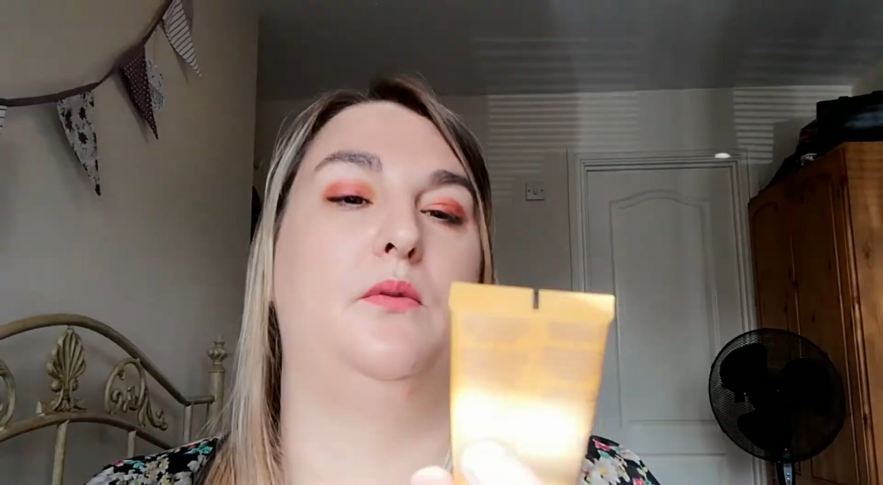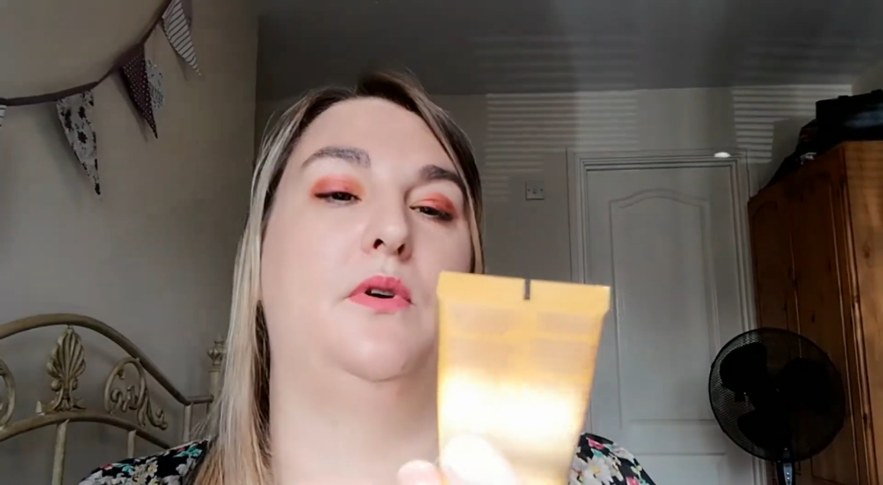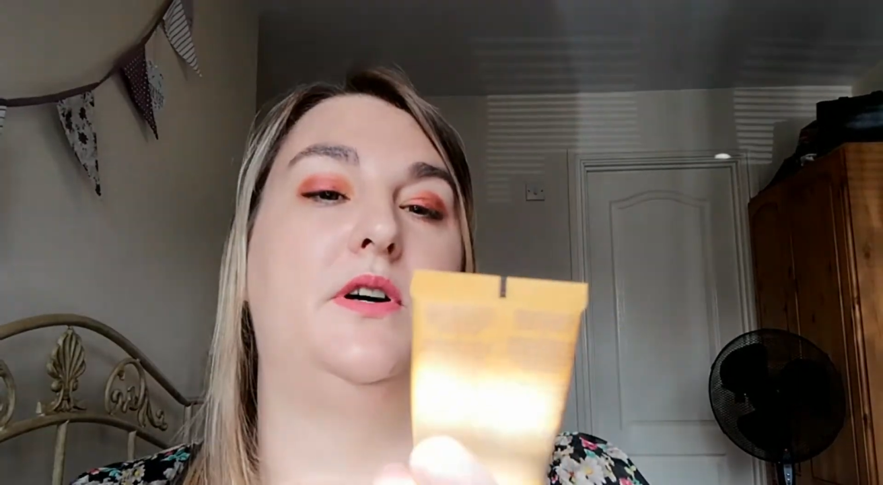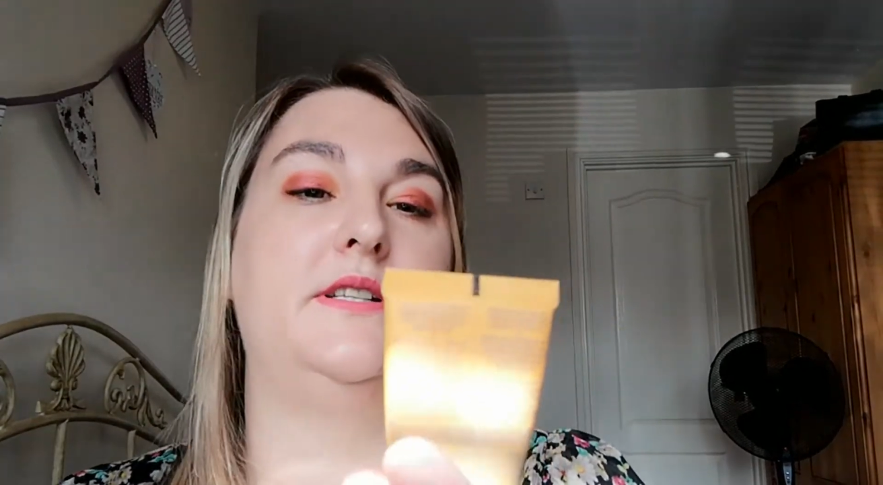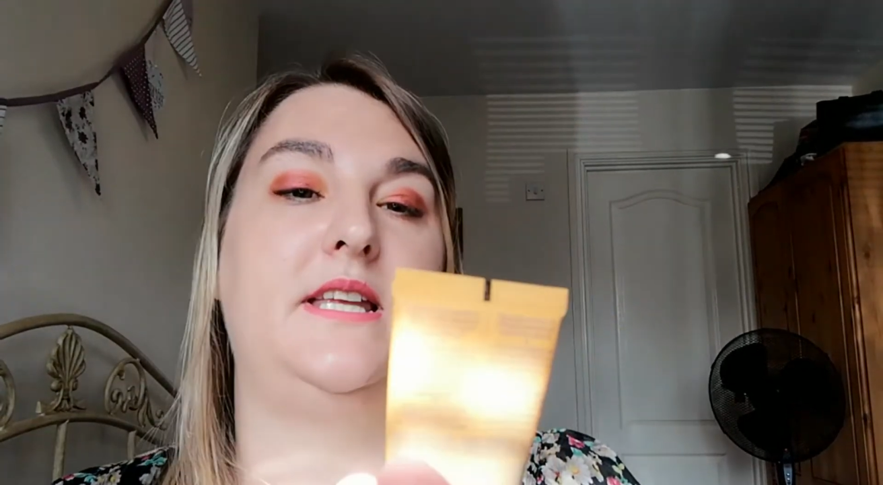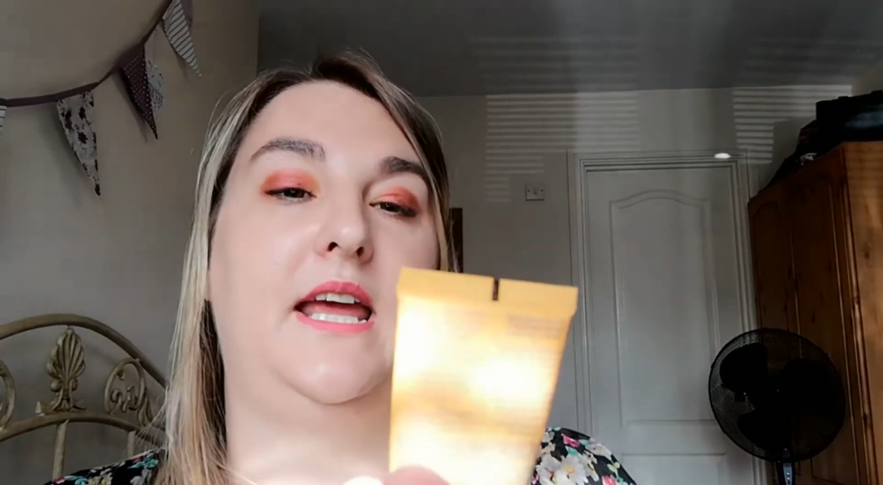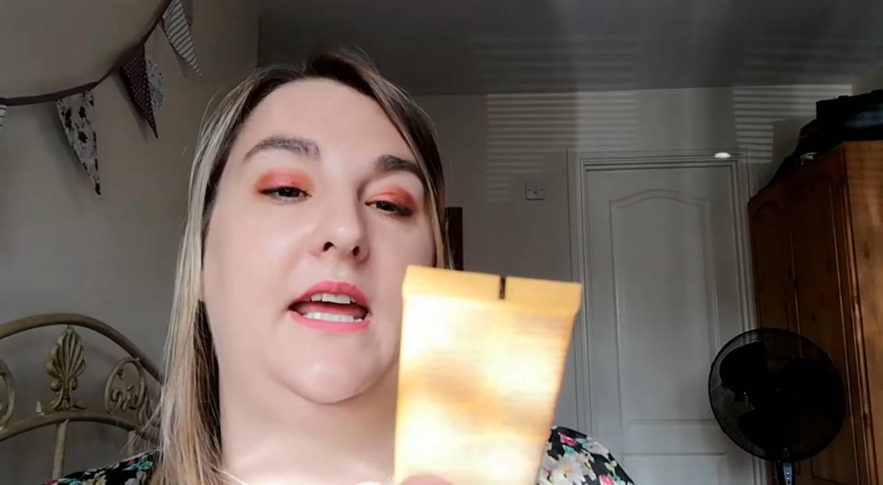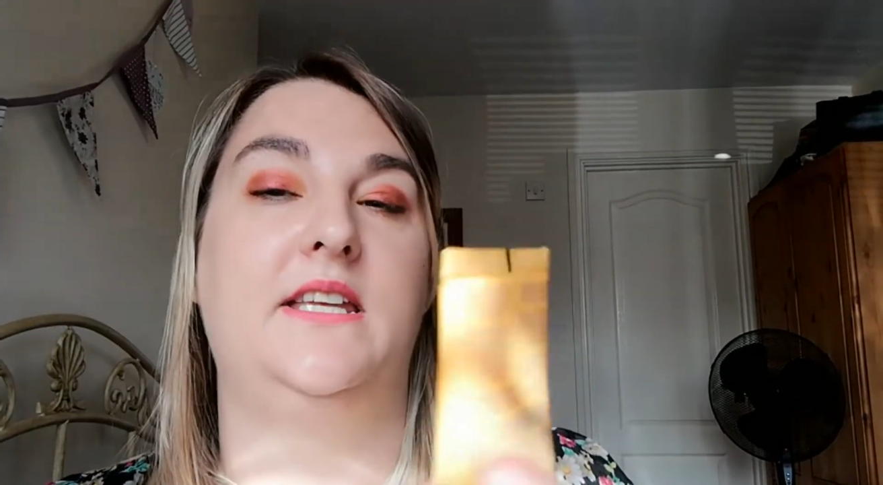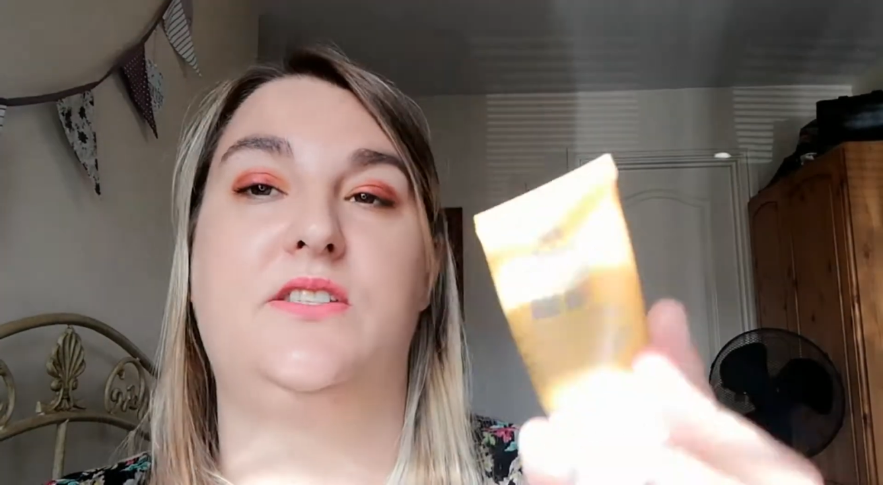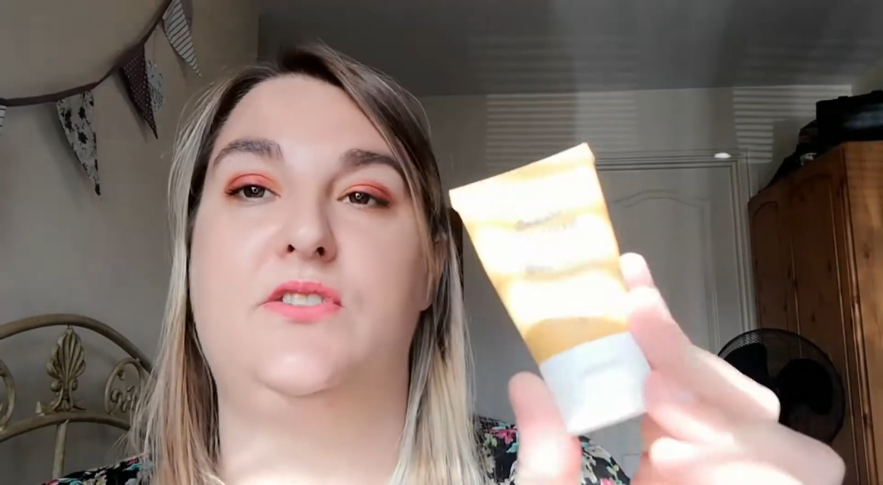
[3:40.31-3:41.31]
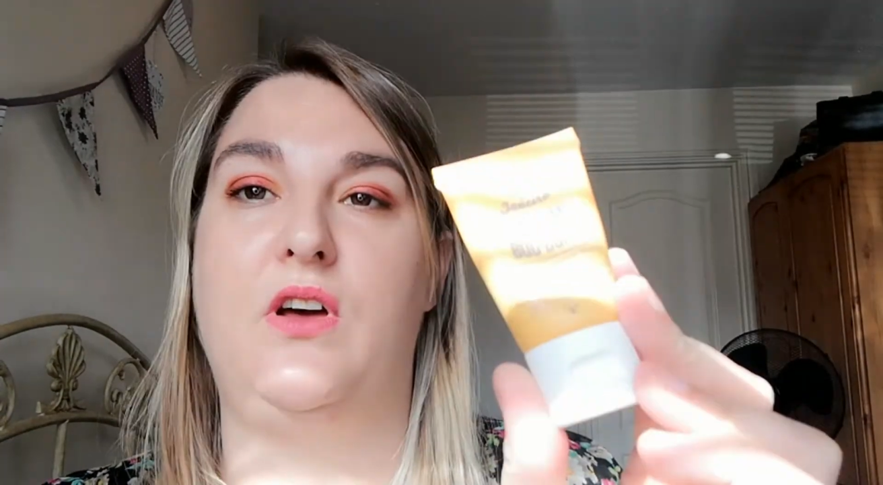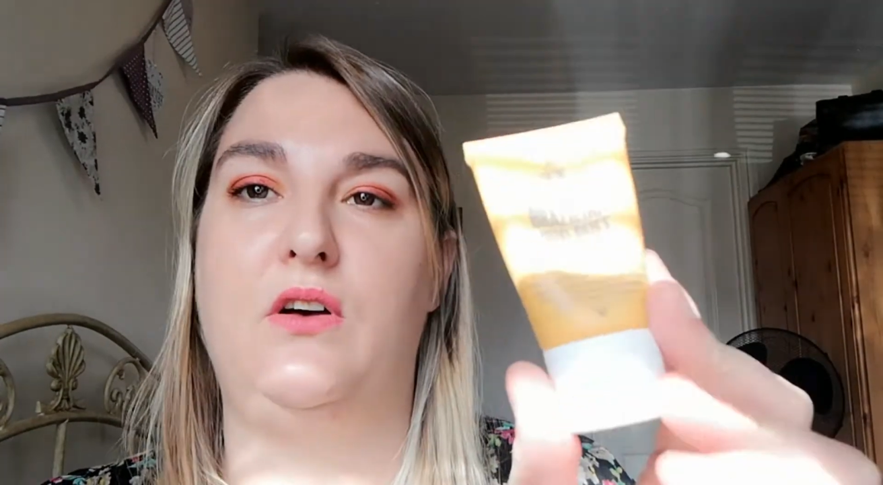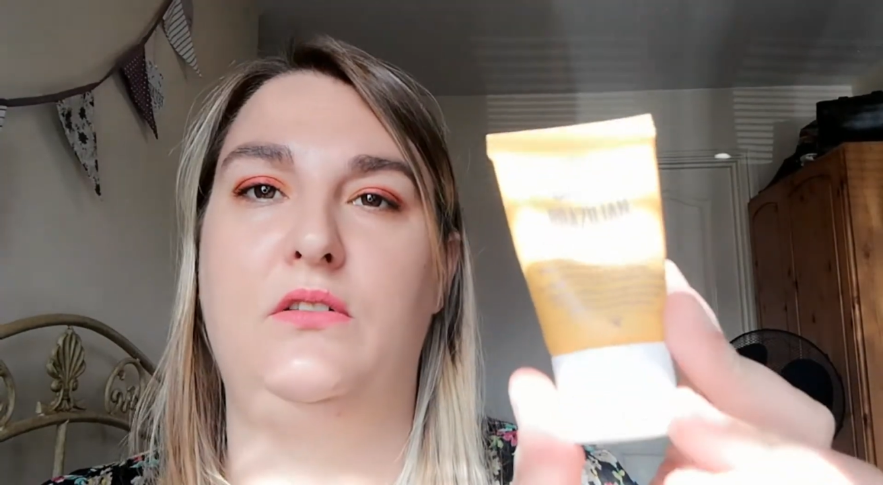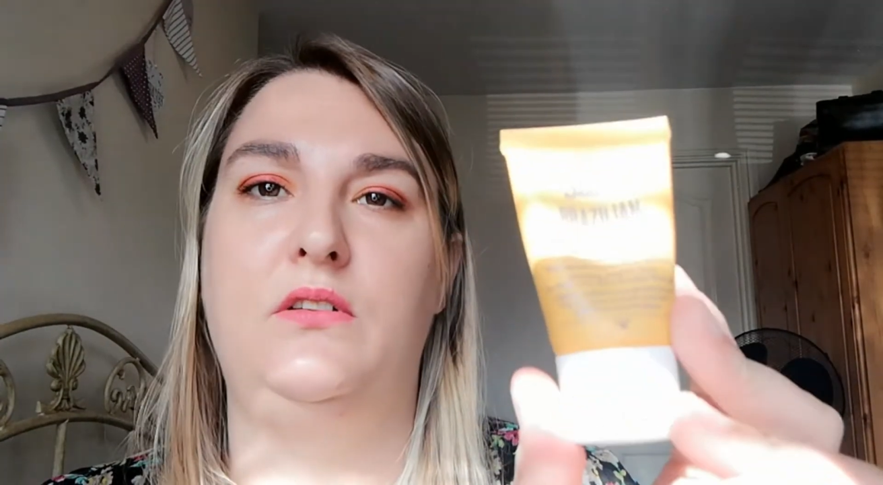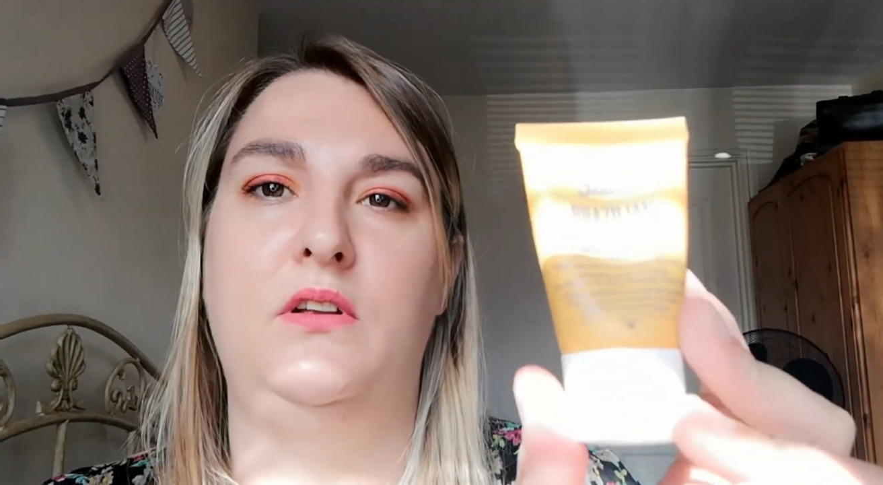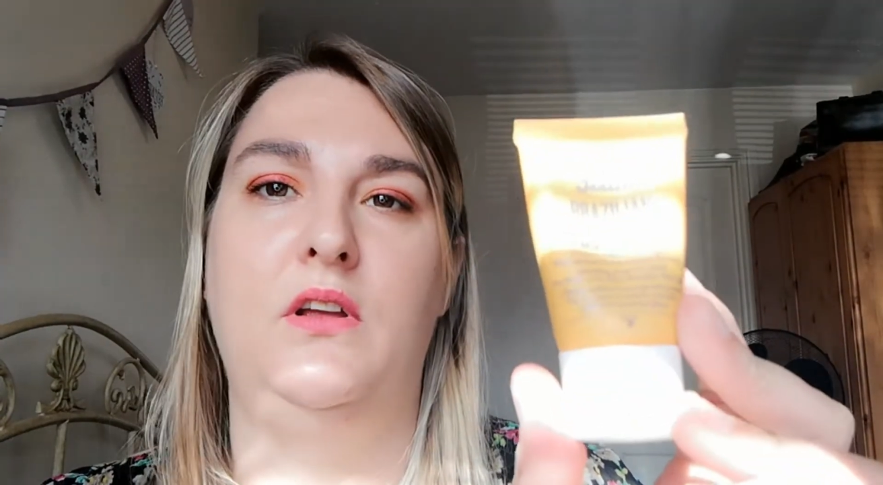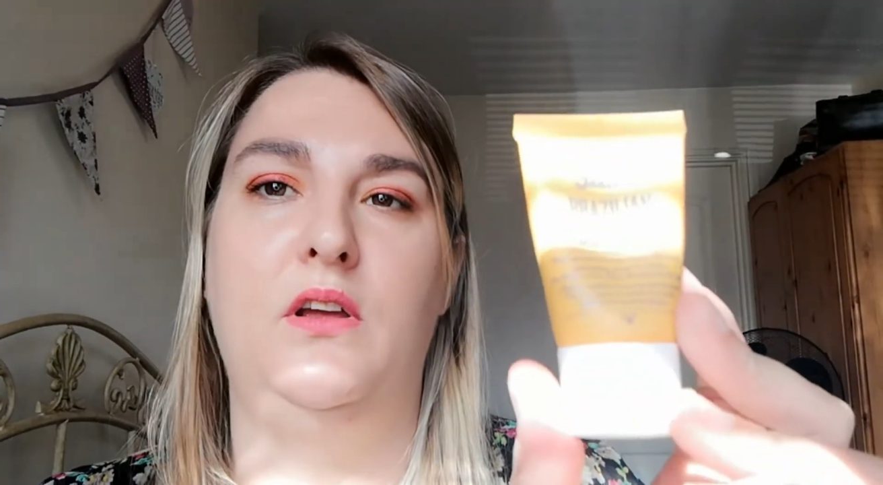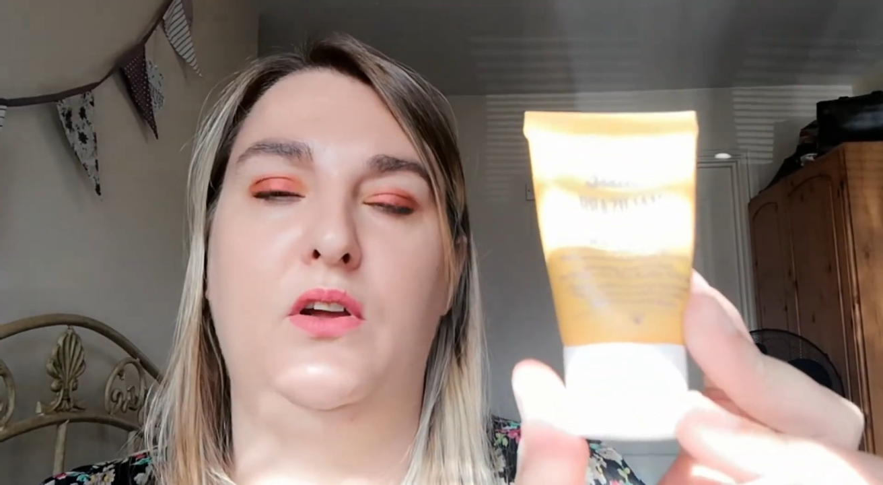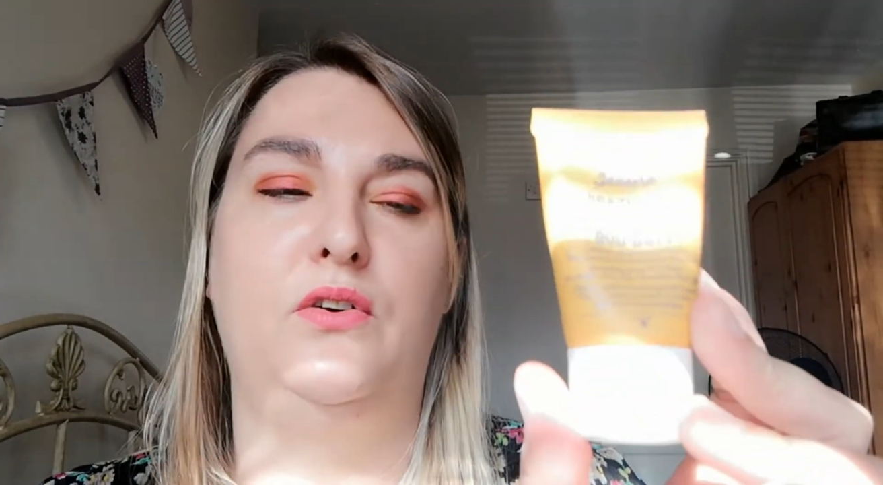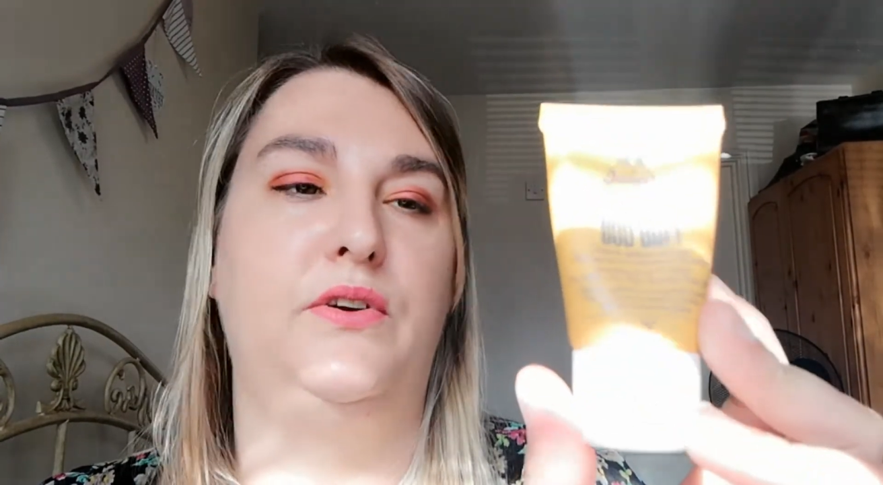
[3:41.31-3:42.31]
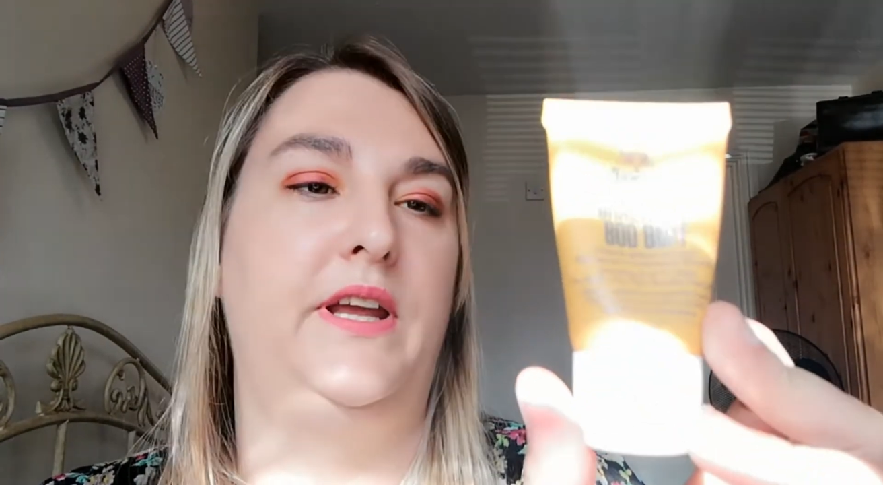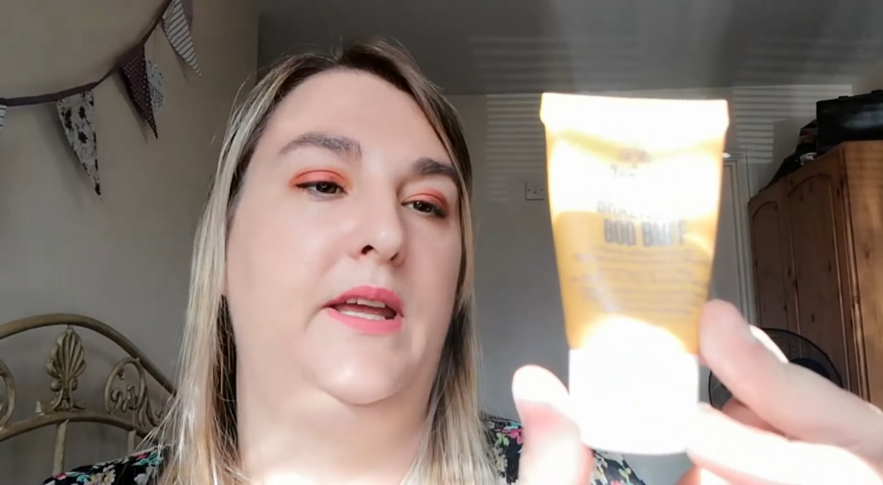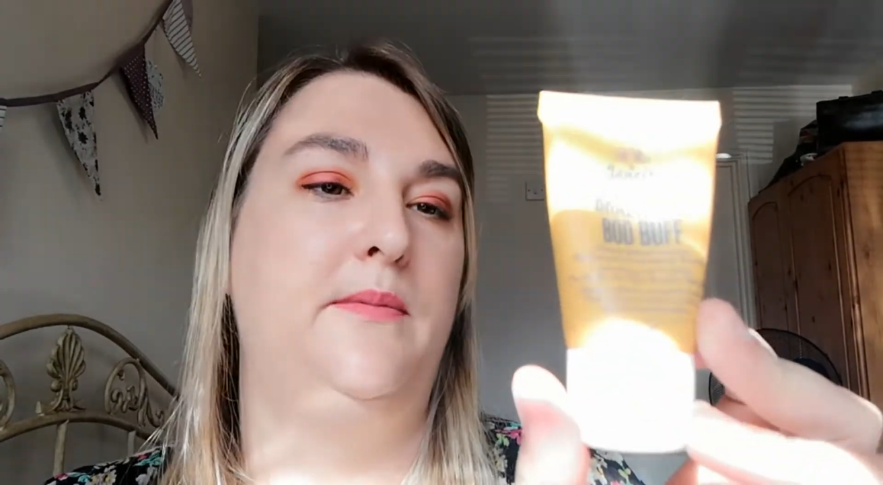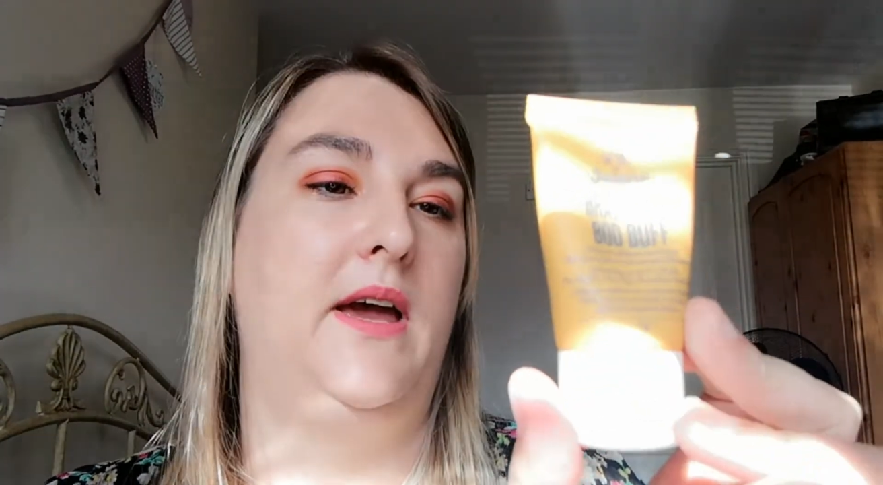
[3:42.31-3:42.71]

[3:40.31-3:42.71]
was a Sol cream.